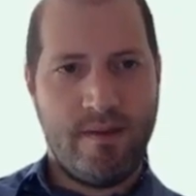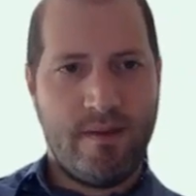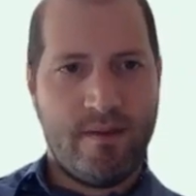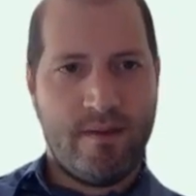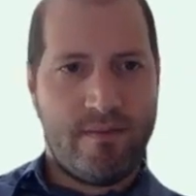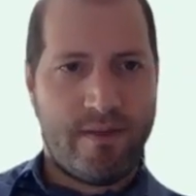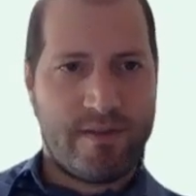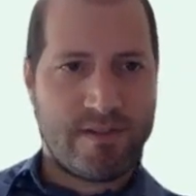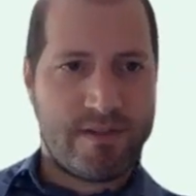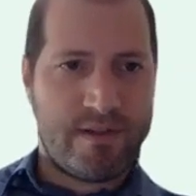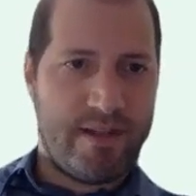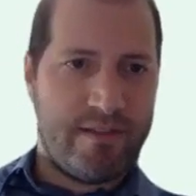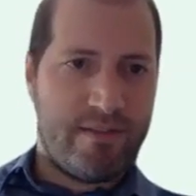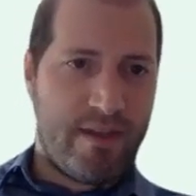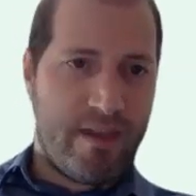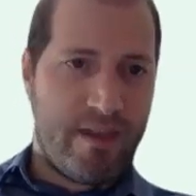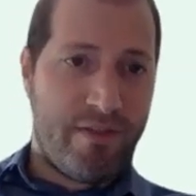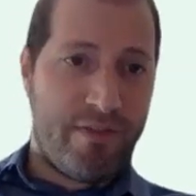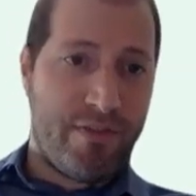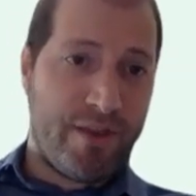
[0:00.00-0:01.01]
That's great.
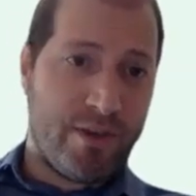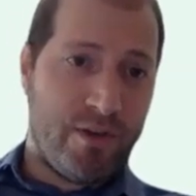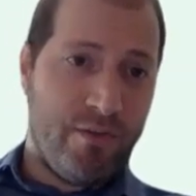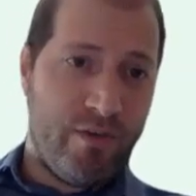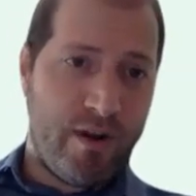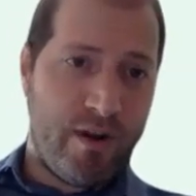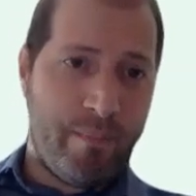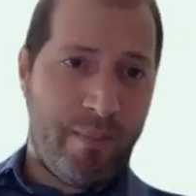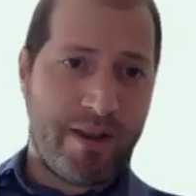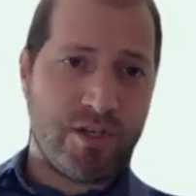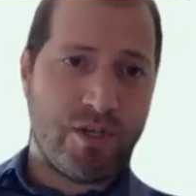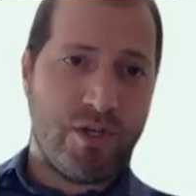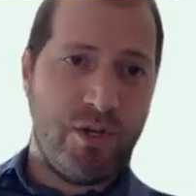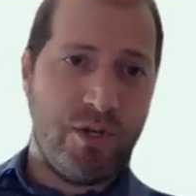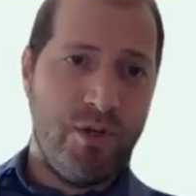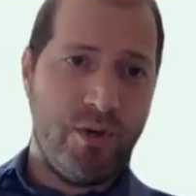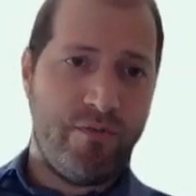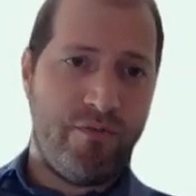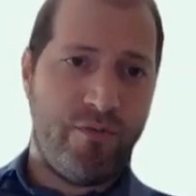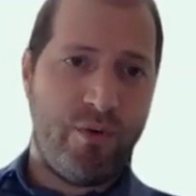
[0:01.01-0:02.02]
Thank you very much,
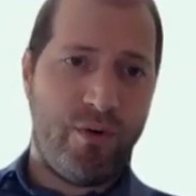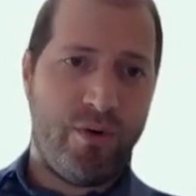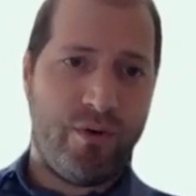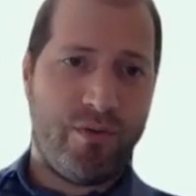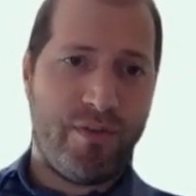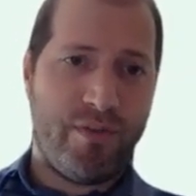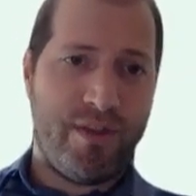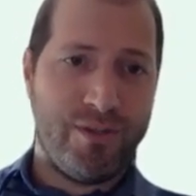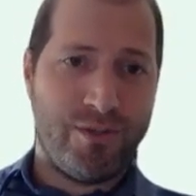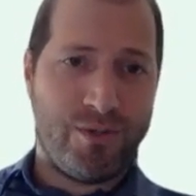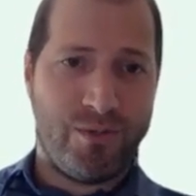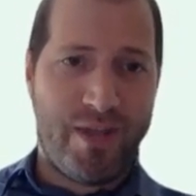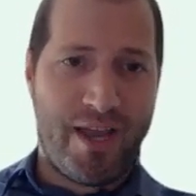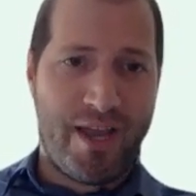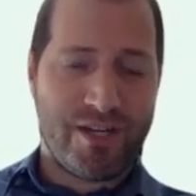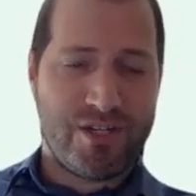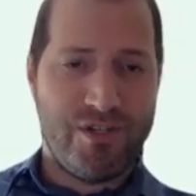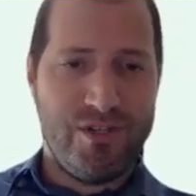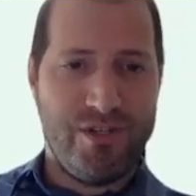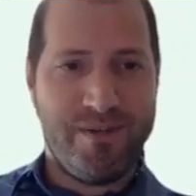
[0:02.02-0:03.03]
Luke, for the
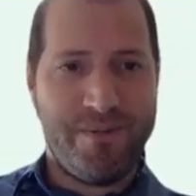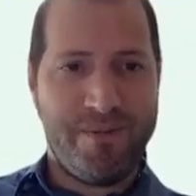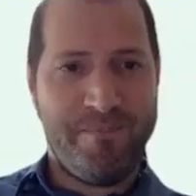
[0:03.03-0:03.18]
introduction.